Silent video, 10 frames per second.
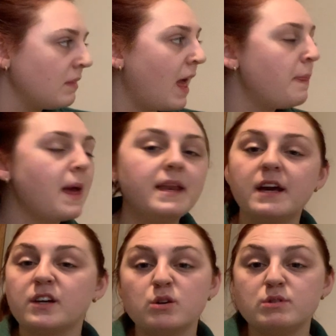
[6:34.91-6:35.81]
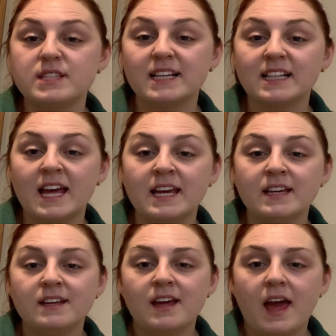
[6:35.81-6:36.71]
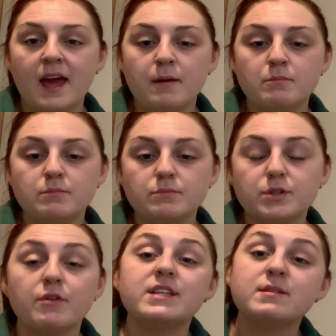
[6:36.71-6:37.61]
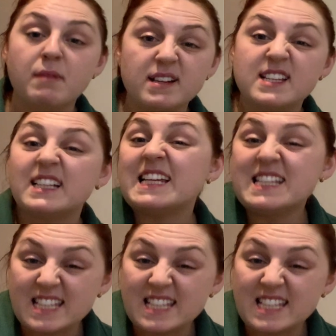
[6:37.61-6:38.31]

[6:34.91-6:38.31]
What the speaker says: and then semantically